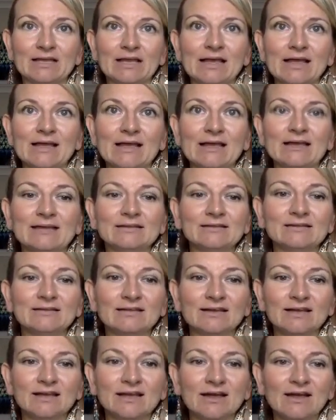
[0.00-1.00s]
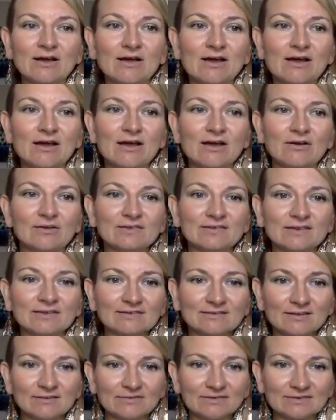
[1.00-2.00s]
And
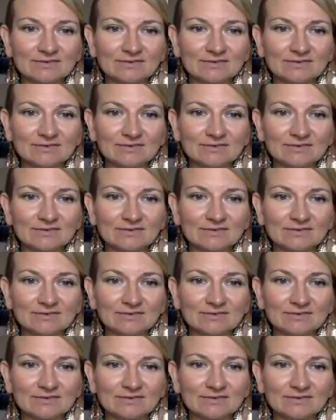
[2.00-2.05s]
since I've